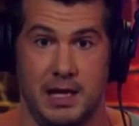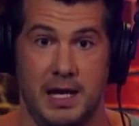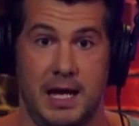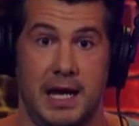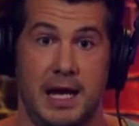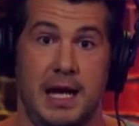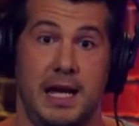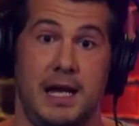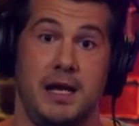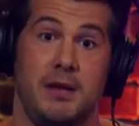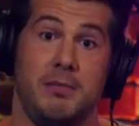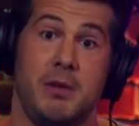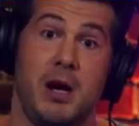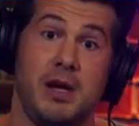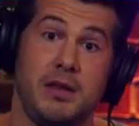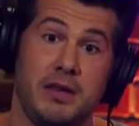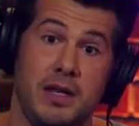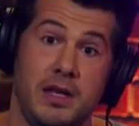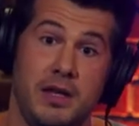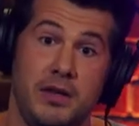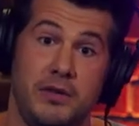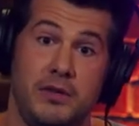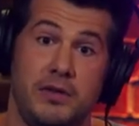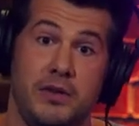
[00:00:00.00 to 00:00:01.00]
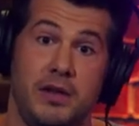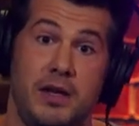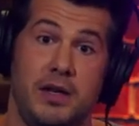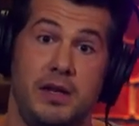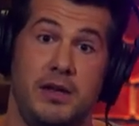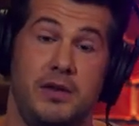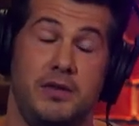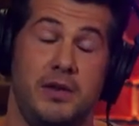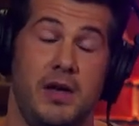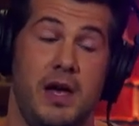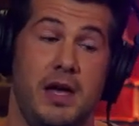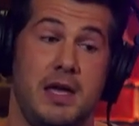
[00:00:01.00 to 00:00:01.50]
And among these
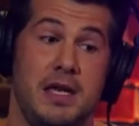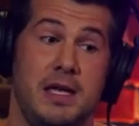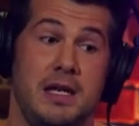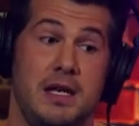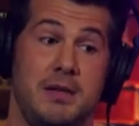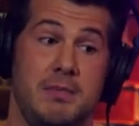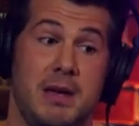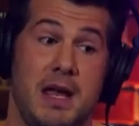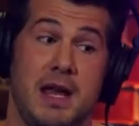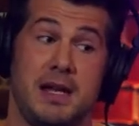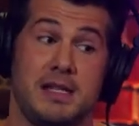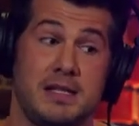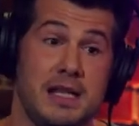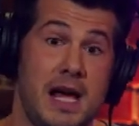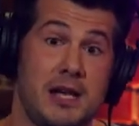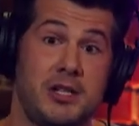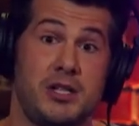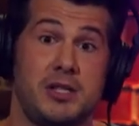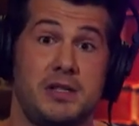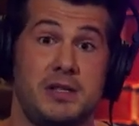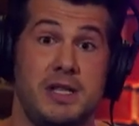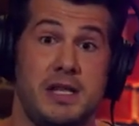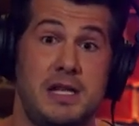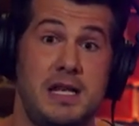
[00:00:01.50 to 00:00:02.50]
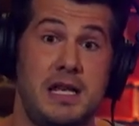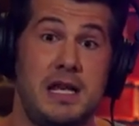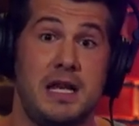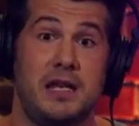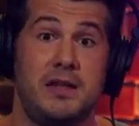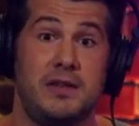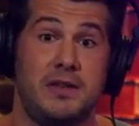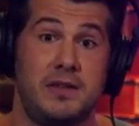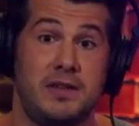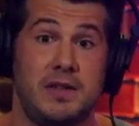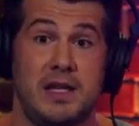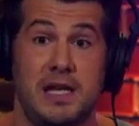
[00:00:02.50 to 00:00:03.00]
is eating meat. And it's not just the
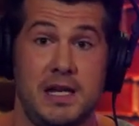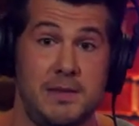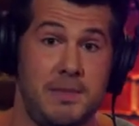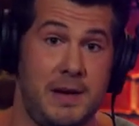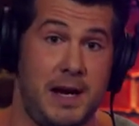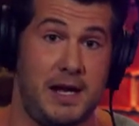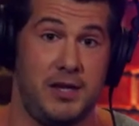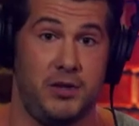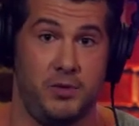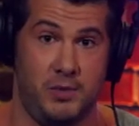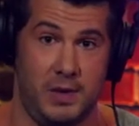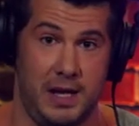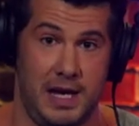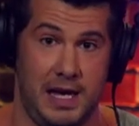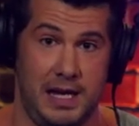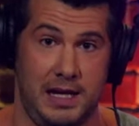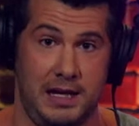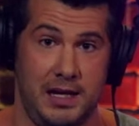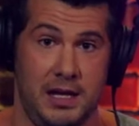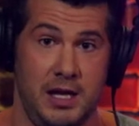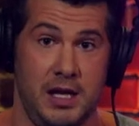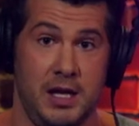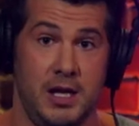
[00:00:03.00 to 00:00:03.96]
DNC, by the way.